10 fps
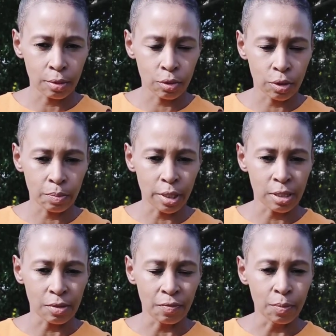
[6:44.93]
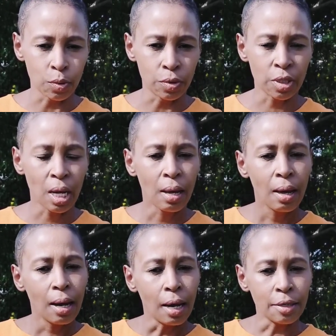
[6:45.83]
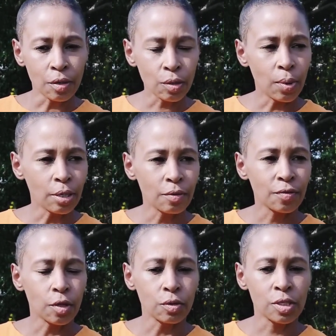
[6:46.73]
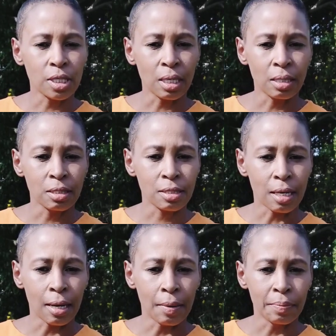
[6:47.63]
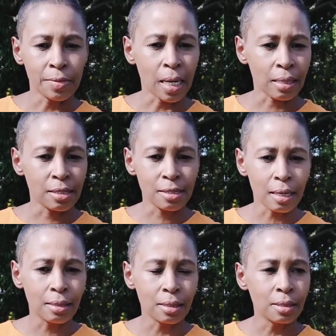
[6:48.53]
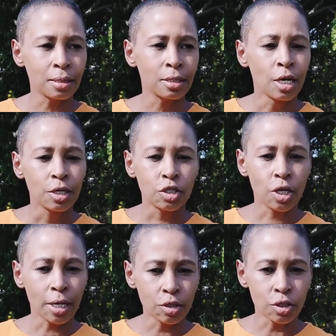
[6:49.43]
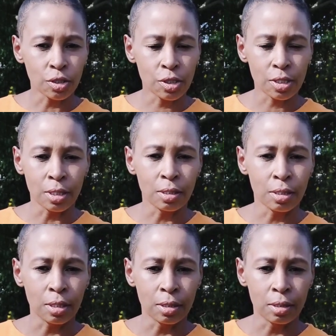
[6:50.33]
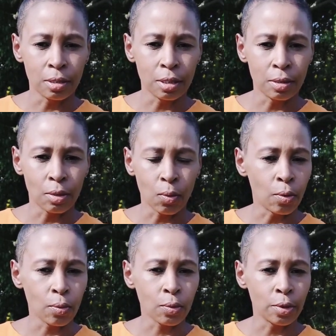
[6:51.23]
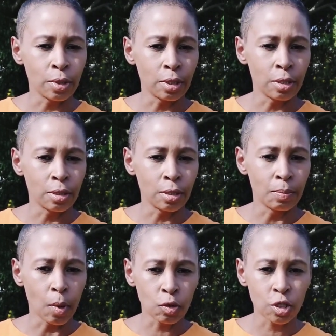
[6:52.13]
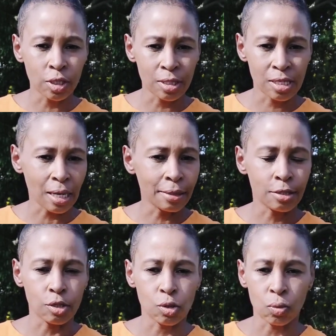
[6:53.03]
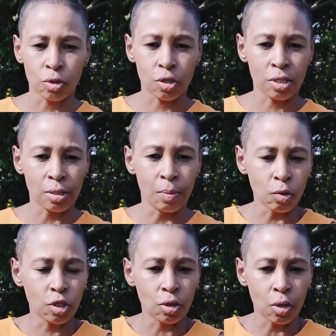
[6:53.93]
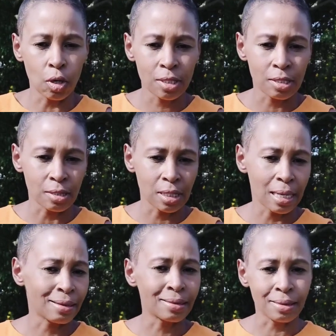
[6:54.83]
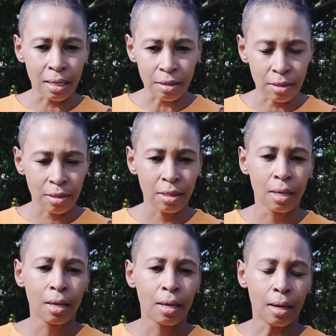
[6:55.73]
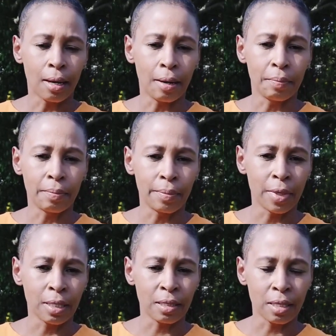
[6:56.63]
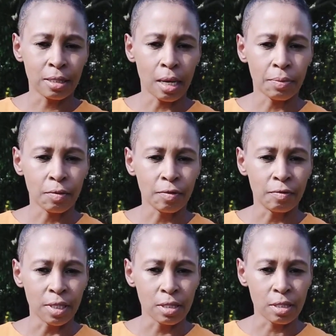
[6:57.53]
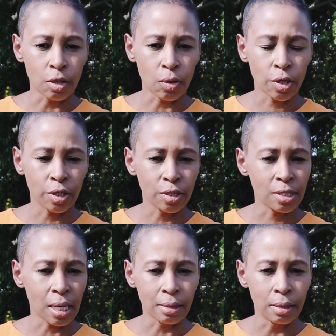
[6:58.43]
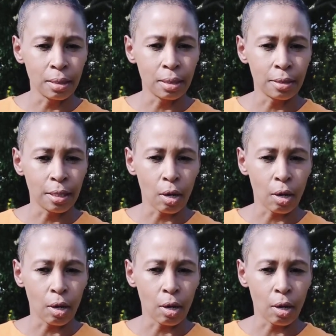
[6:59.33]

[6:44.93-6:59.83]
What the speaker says: to depressive mood. Another one of those is like sudden changes in emotional status, or just emotional losses like death. The type of events that occur suddenly, that